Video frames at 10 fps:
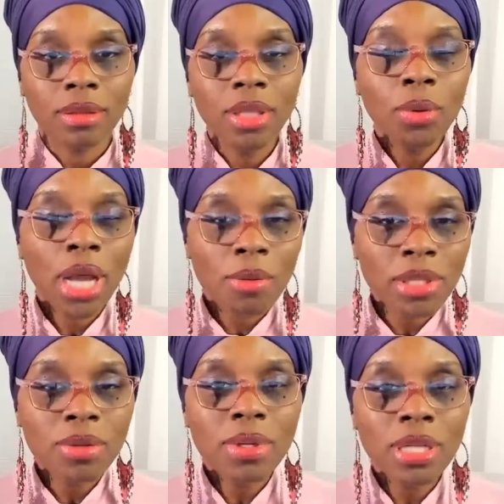Know what I
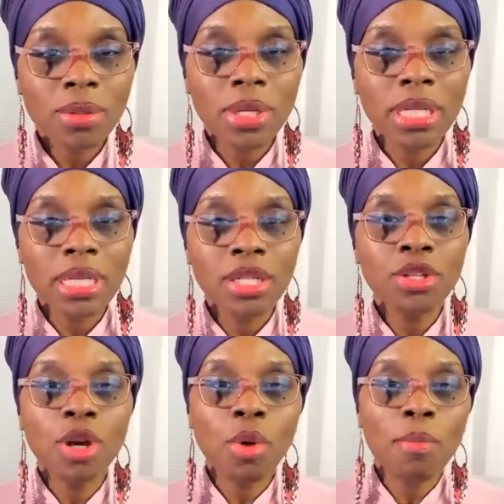was doing at 26?
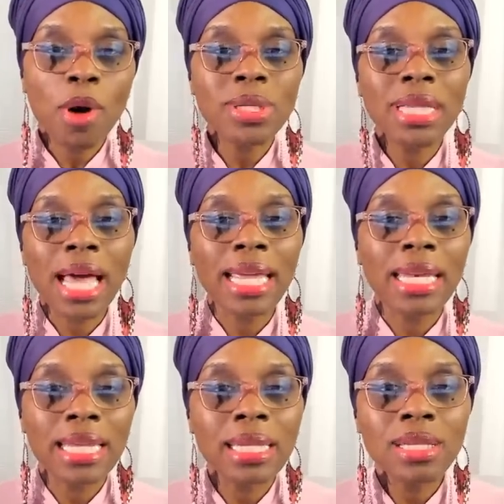You know what most
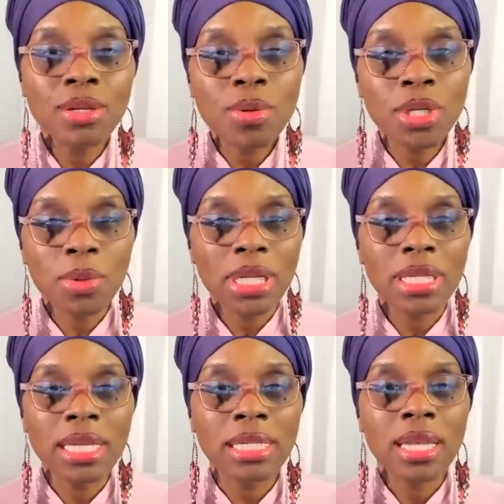lionesses do at
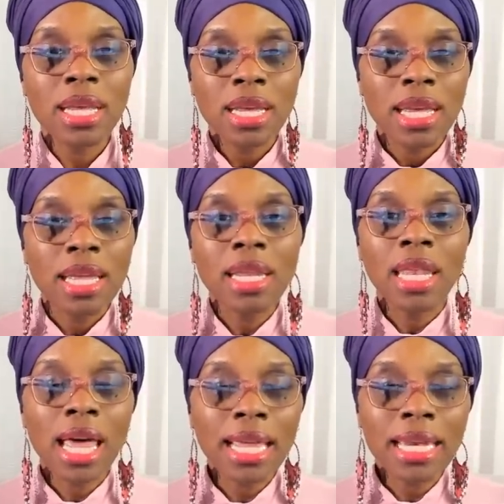26? And the
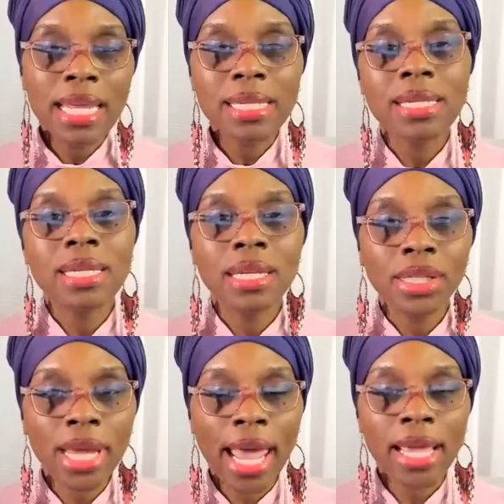lionesses in the
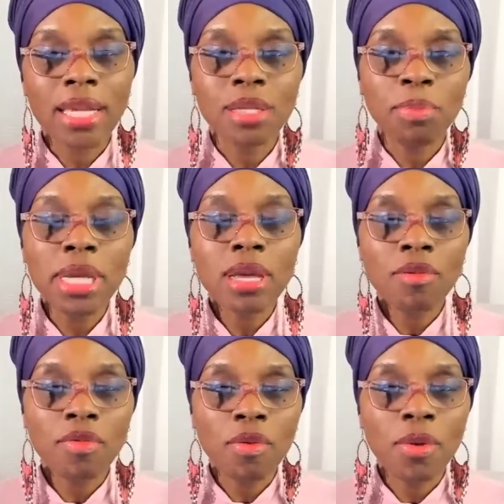chat can speak
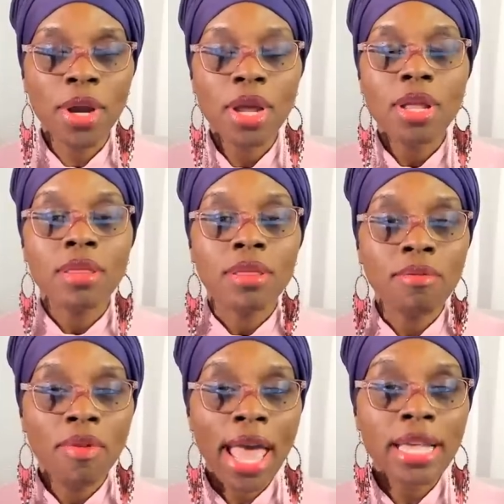up for it. The
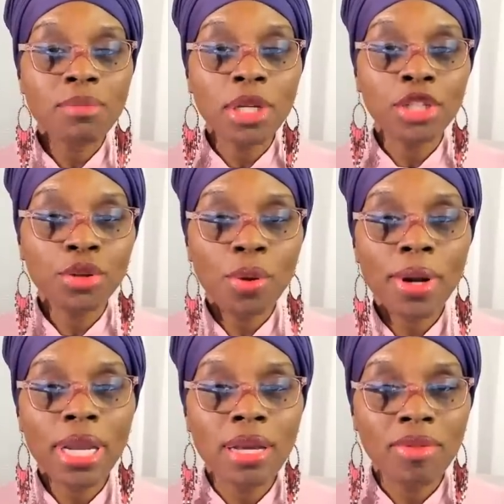vast
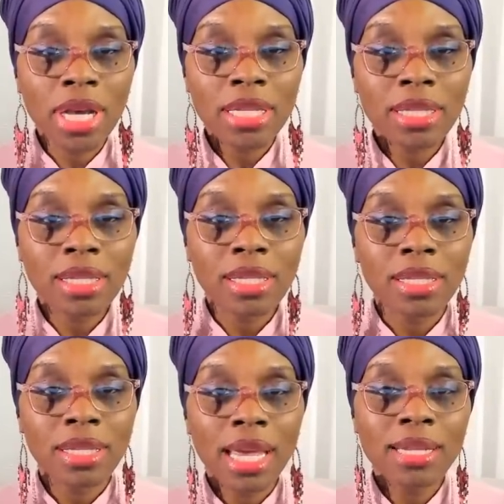majority of us
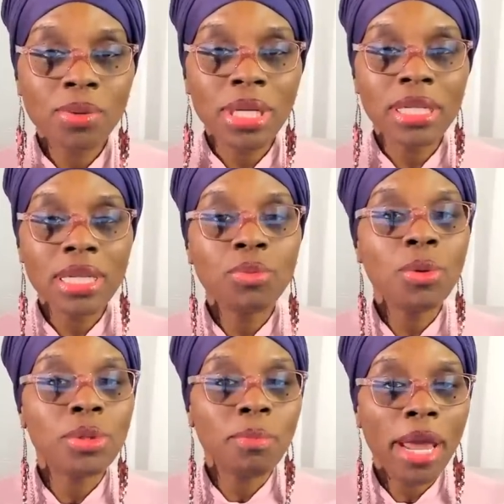at 26,
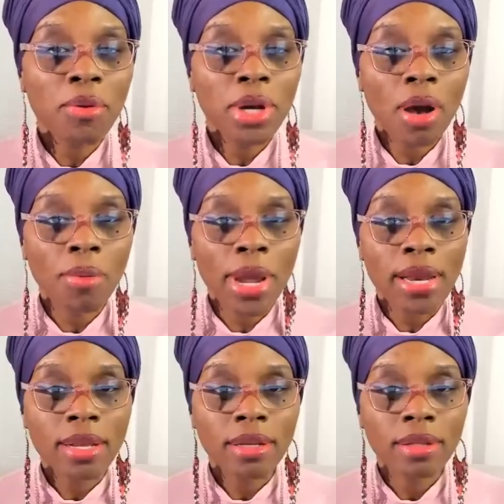we was married already.